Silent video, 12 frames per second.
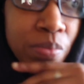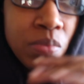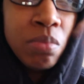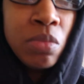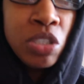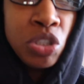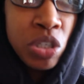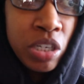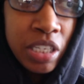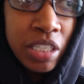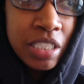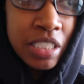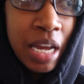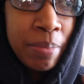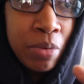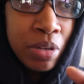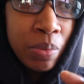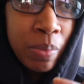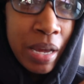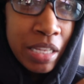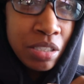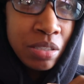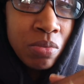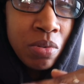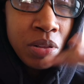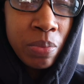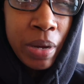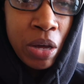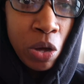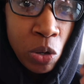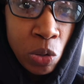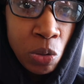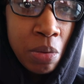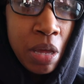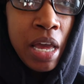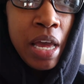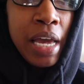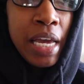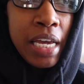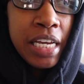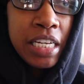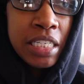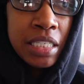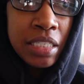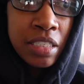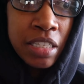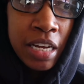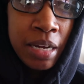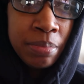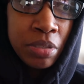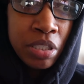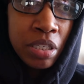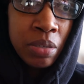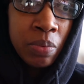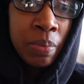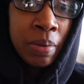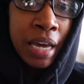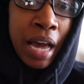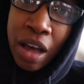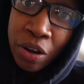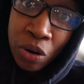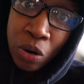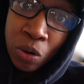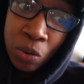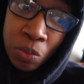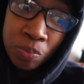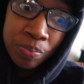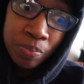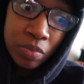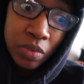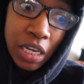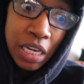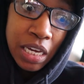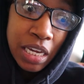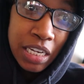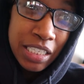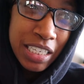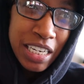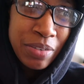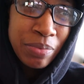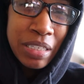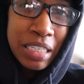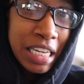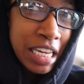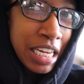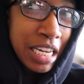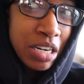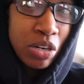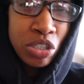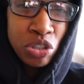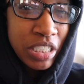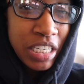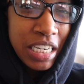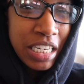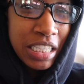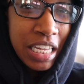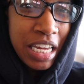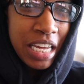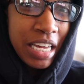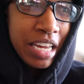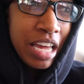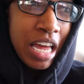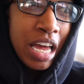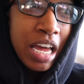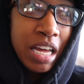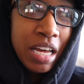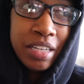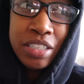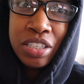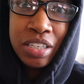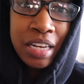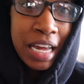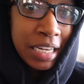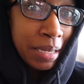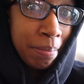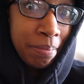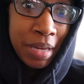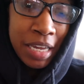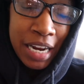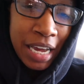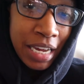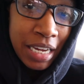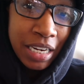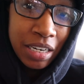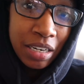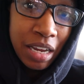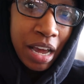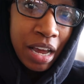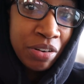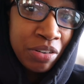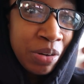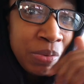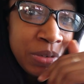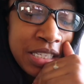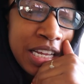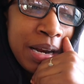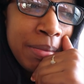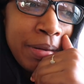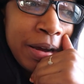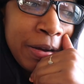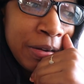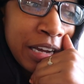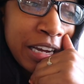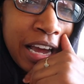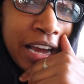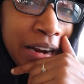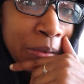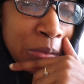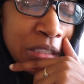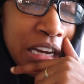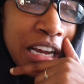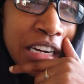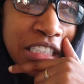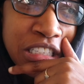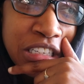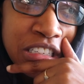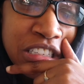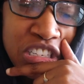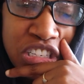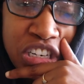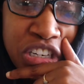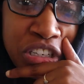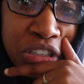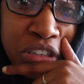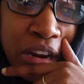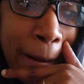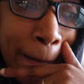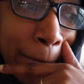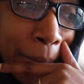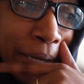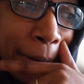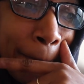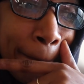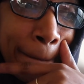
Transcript: majority of the time on the way home. He slept when we got home. He didn't really eat or drink anything until like midnight. I don't know what's that about. I was kind of concerned, but